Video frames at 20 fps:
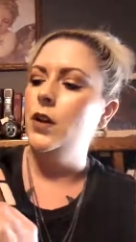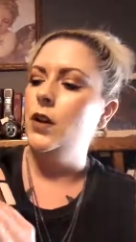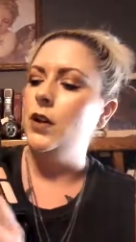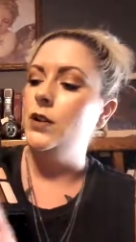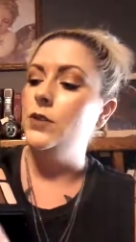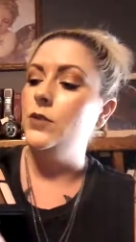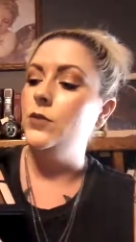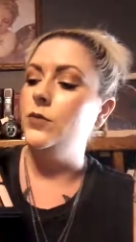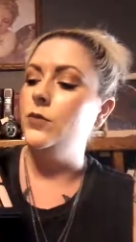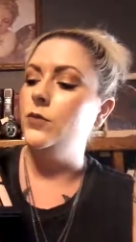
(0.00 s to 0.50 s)

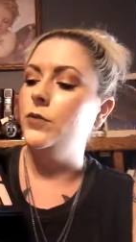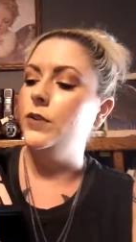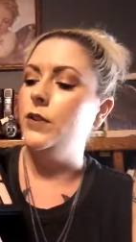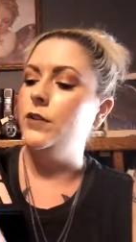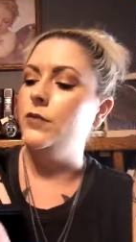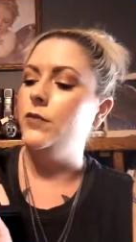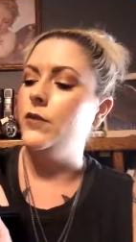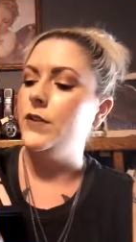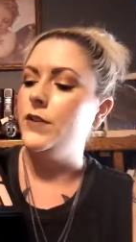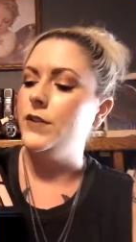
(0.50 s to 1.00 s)
I do
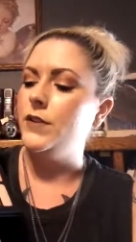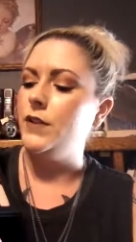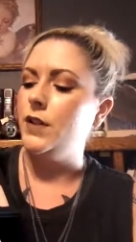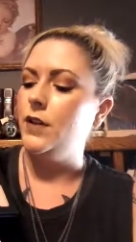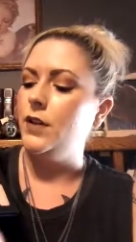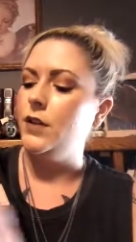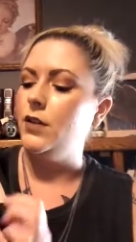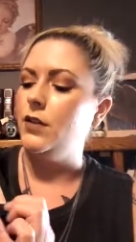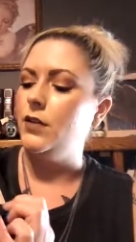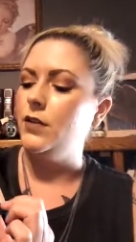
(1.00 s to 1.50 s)
love this
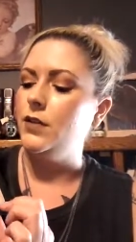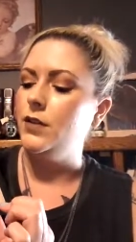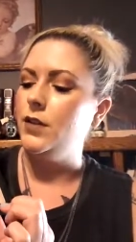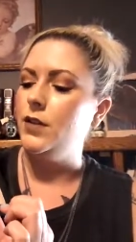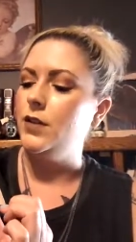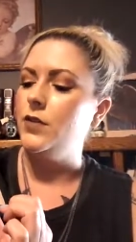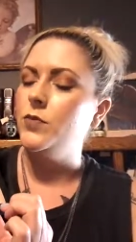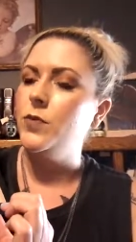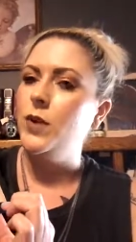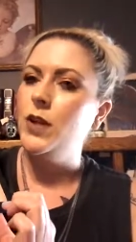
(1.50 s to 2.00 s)
side and this side
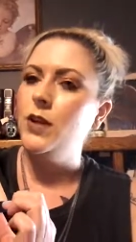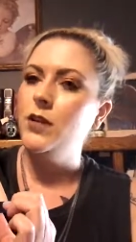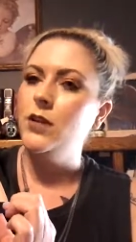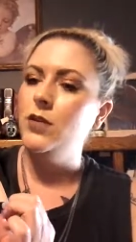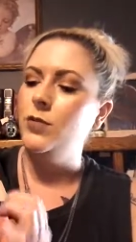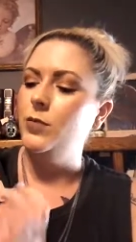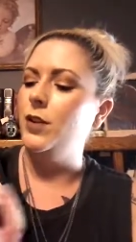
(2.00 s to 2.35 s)
as well,